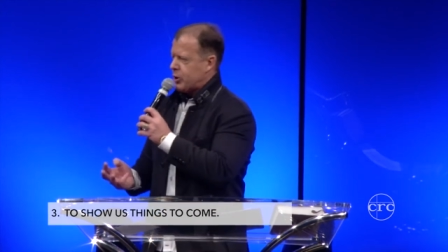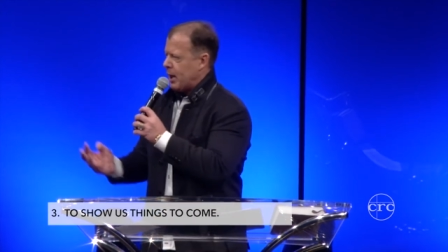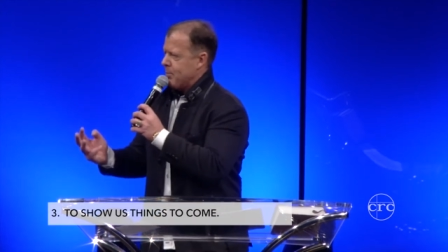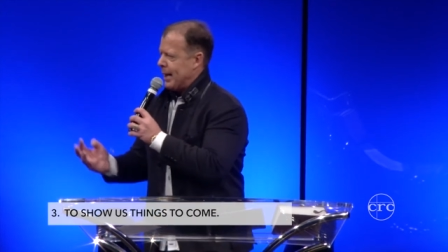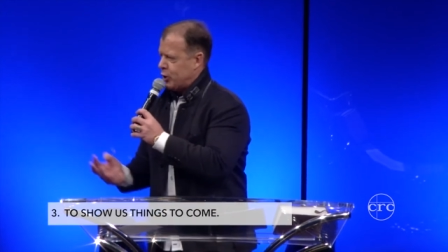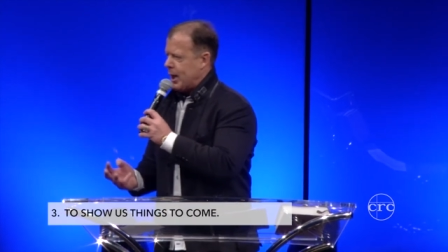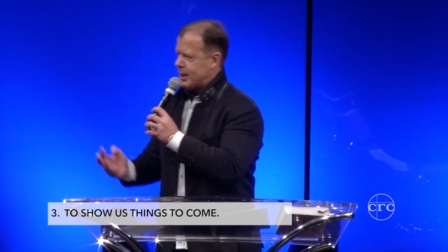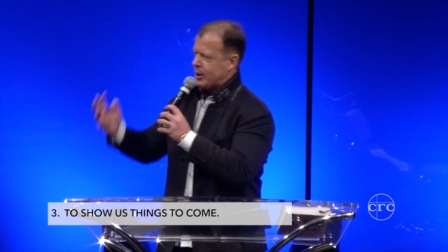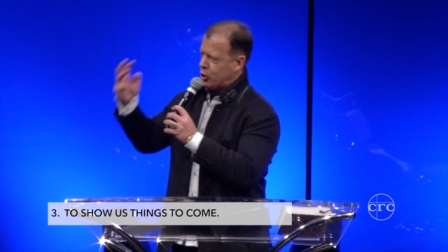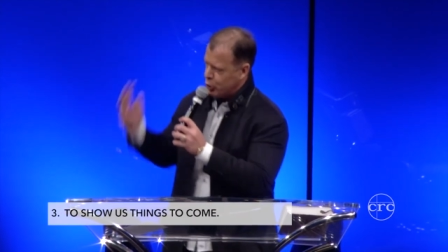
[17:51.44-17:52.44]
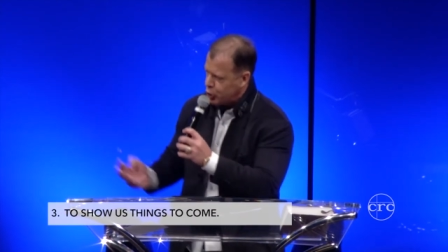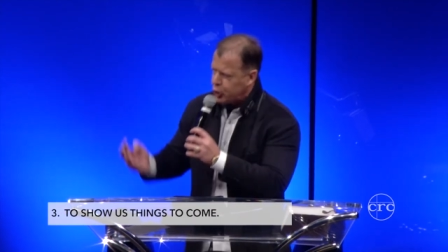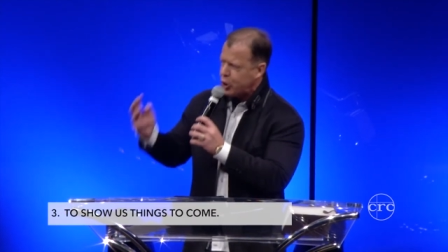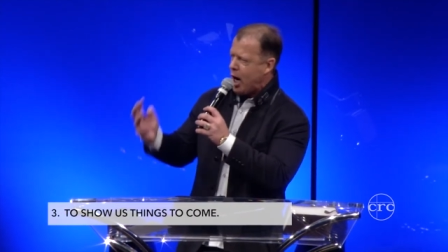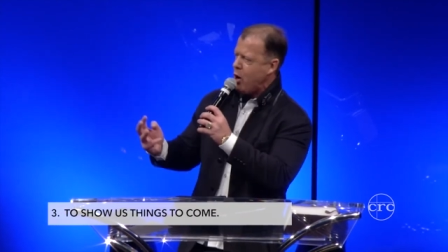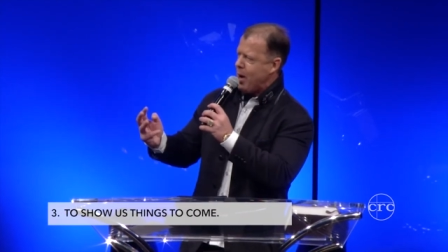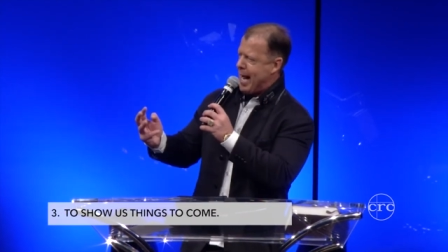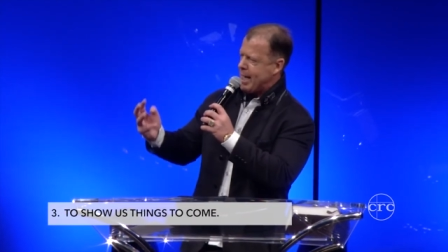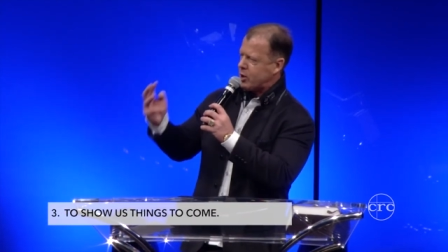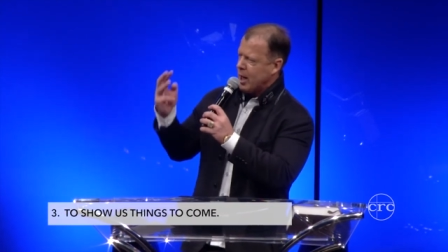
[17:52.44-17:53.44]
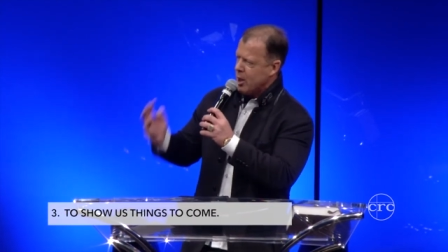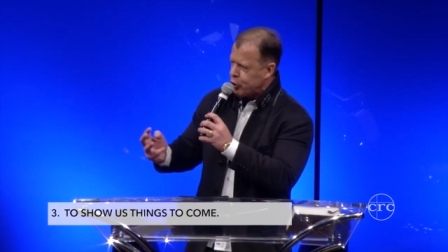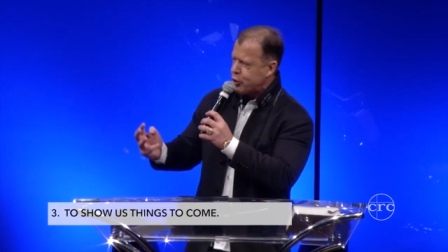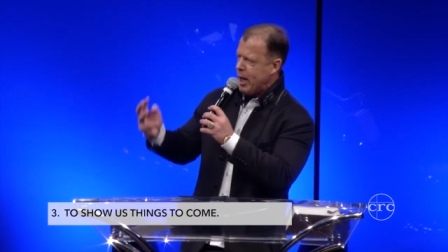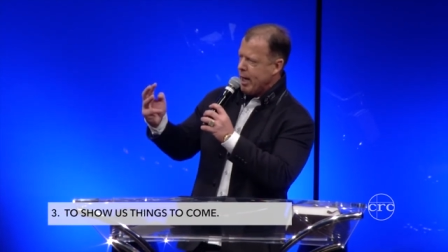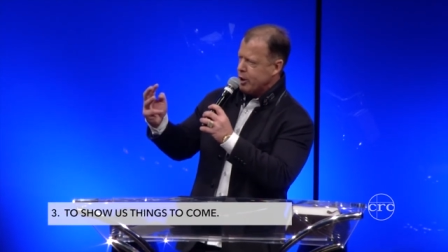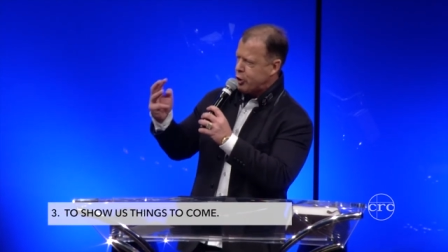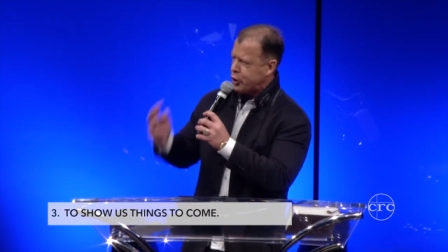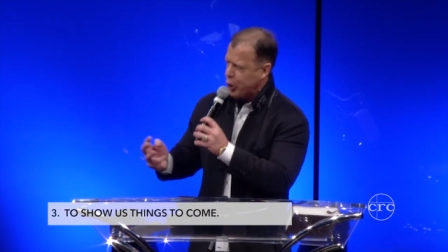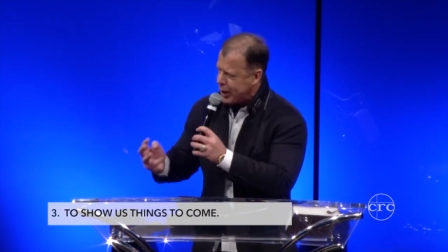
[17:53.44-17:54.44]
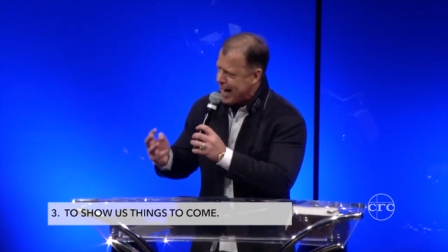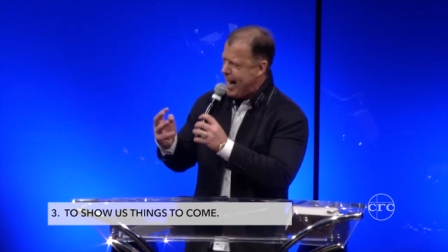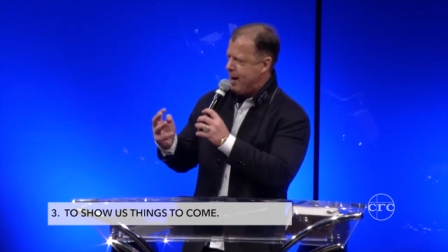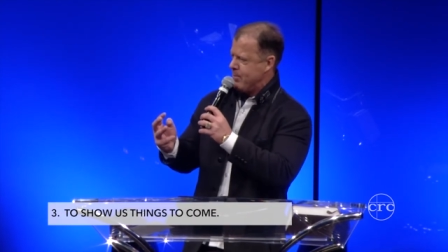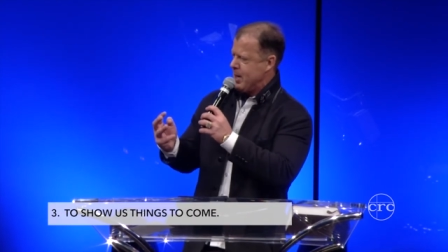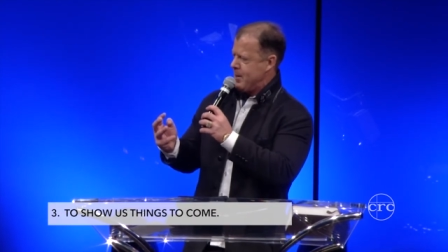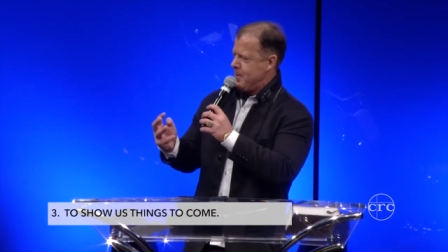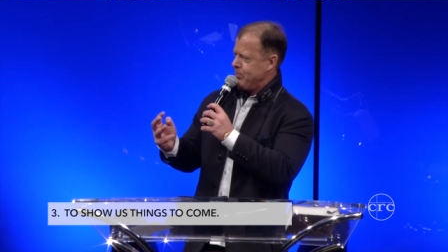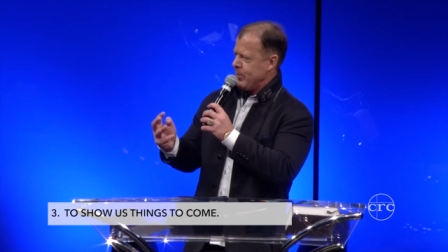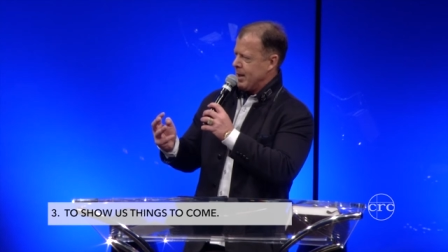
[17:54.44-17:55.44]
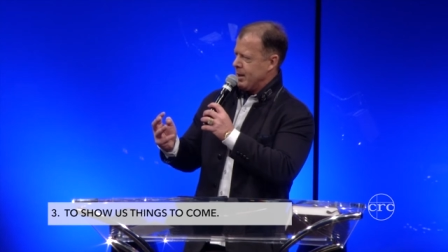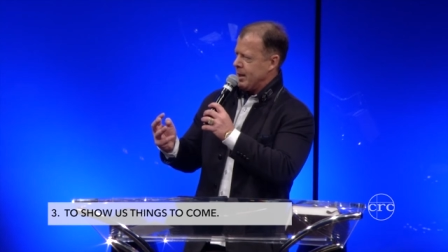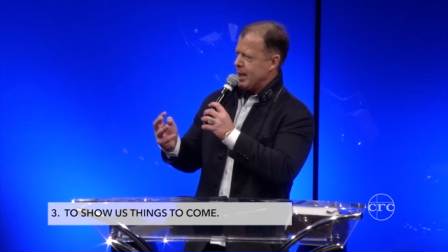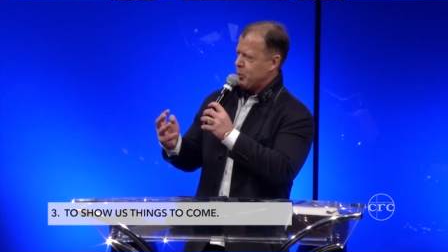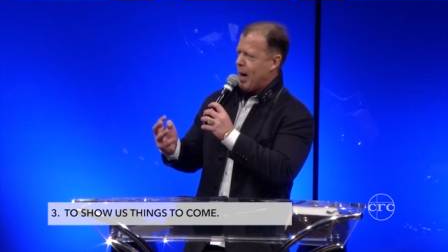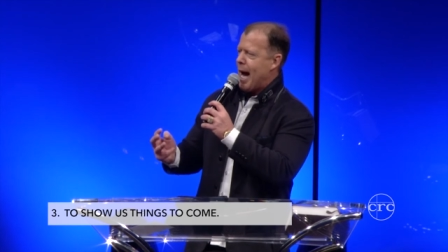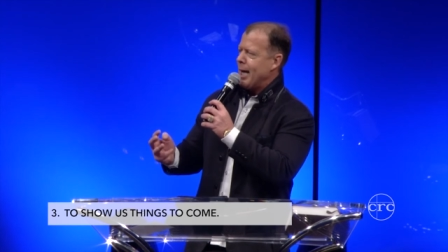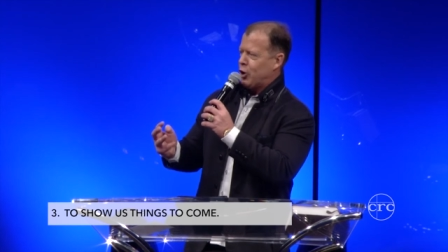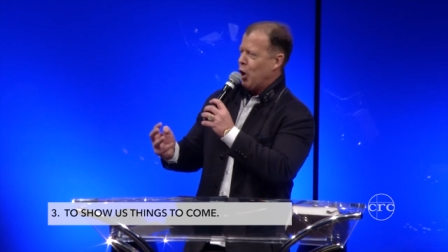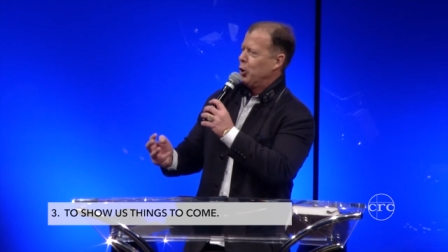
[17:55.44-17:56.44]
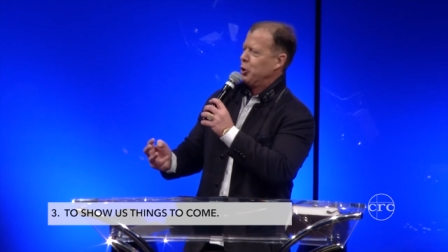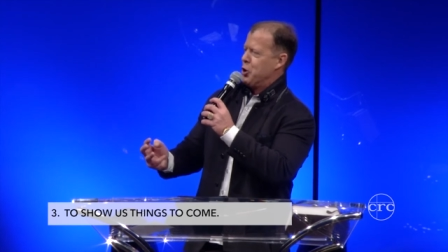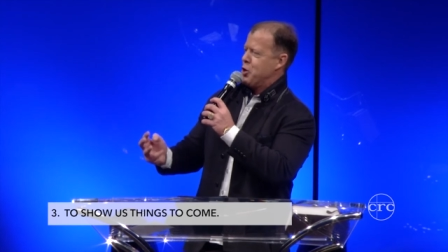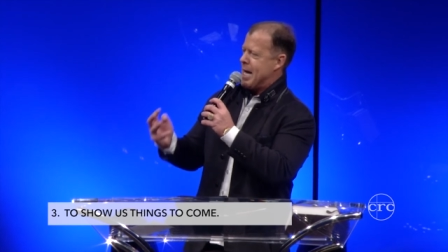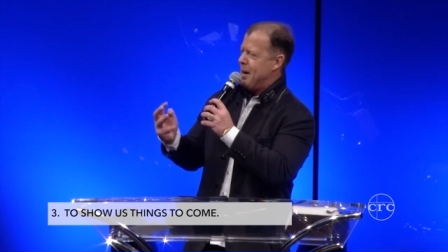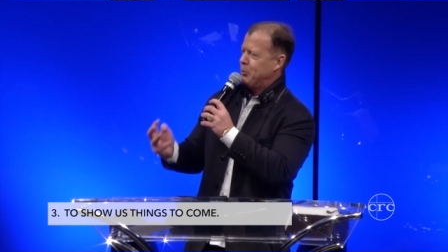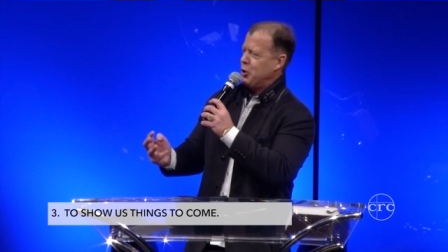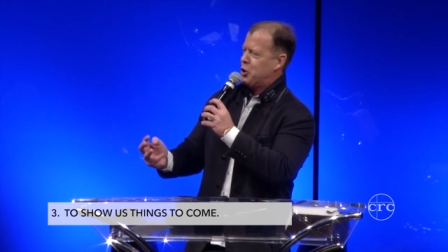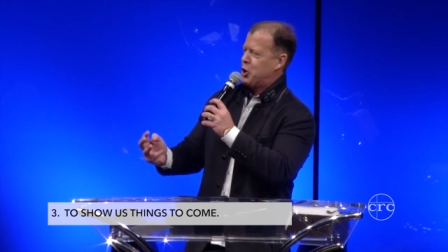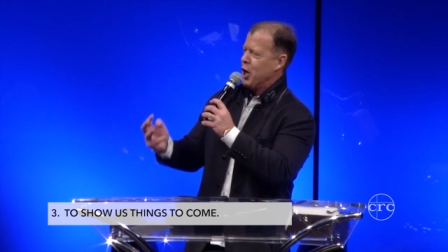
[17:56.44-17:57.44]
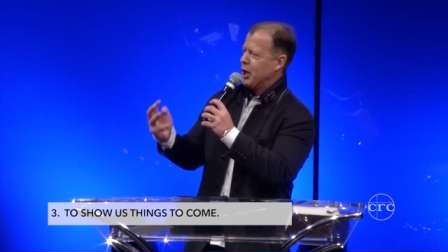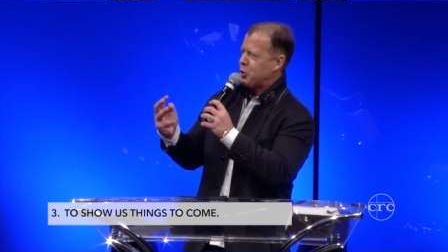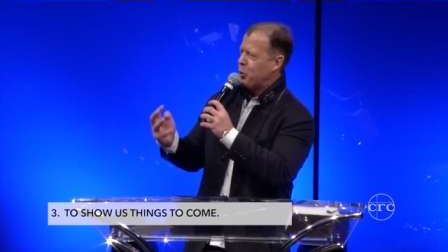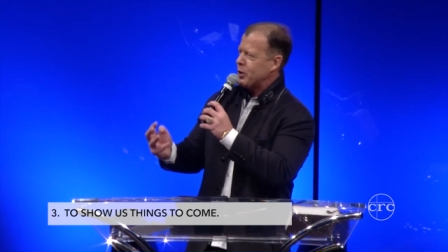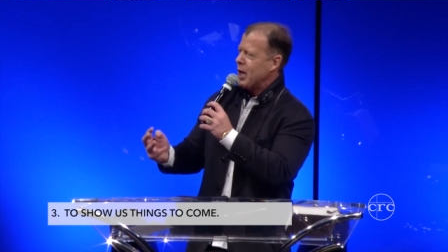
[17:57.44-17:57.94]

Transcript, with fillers: sent by Jesus to show us things to come. That's why I told you, come to church with